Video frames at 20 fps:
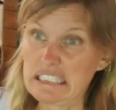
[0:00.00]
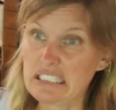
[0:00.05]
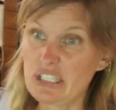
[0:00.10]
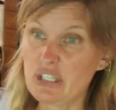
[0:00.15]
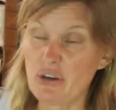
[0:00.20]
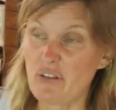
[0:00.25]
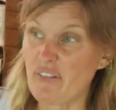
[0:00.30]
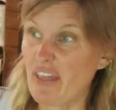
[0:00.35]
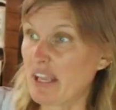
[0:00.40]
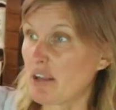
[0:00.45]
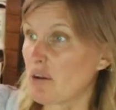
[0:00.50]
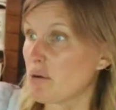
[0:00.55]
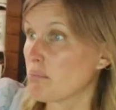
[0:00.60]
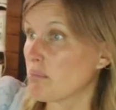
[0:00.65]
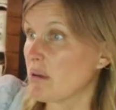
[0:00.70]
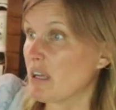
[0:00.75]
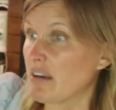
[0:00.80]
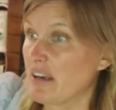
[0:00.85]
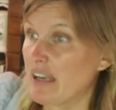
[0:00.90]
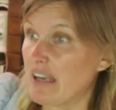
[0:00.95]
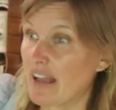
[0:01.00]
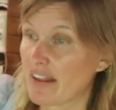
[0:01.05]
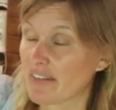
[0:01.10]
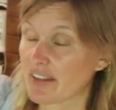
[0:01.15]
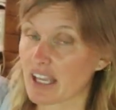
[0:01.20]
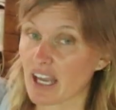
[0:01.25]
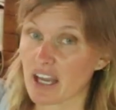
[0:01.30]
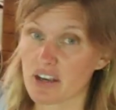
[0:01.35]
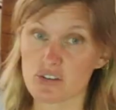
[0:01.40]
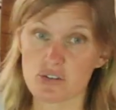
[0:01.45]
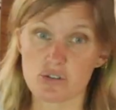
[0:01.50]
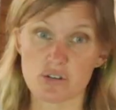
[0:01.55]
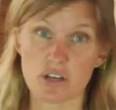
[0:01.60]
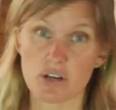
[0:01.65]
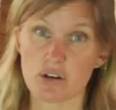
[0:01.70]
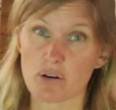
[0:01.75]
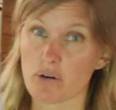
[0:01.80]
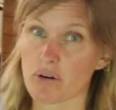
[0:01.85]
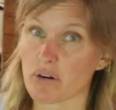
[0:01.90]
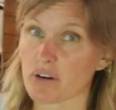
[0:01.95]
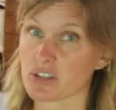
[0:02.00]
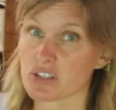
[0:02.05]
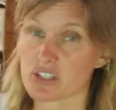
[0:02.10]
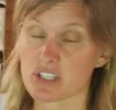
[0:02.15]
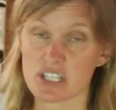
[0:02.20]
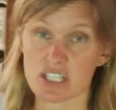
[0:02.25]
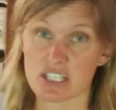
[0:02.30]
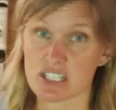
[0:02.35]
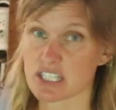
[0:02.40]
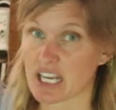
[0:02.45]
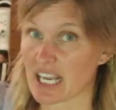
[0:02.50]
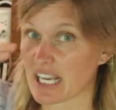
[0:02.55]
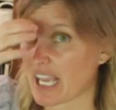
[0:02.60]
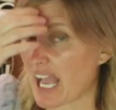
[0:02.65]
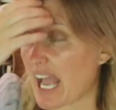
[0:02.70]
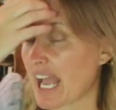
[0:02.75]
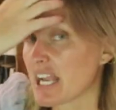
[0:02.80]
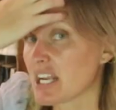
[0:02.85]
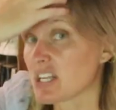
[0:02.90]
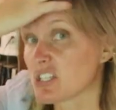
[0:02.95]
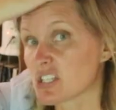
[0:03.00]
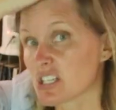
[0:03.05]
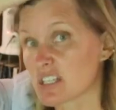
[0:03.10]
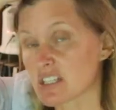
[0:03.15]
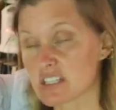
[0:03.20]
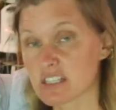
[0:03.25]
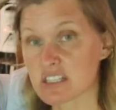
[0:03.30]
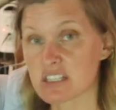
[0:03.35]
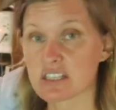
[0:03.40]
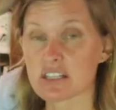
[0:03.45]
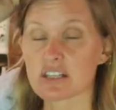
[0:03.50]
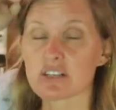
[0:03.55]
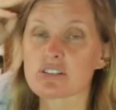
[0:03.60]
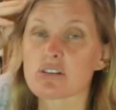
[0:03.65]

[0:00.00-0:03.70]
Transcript: you know, they could be in another country, or it could just take ages.